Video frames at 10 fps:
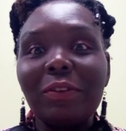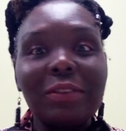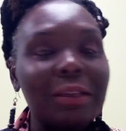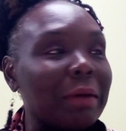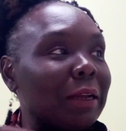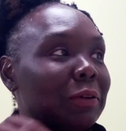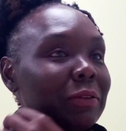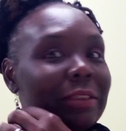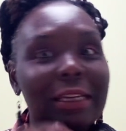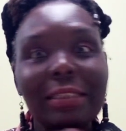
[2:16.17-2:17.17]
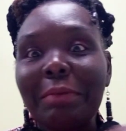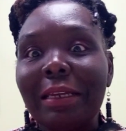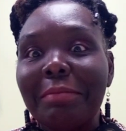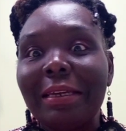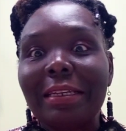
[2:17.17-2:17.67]
for somebody who's just
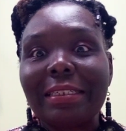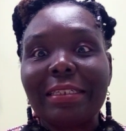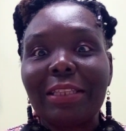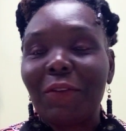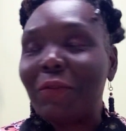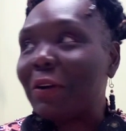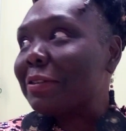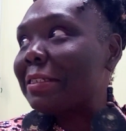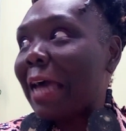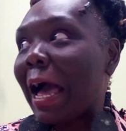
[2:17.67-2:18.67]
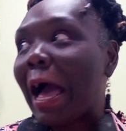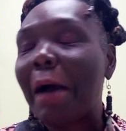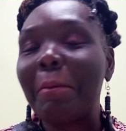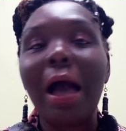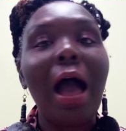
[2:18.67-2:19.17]
meeting me. This is their first
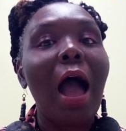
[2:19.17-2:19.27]
time.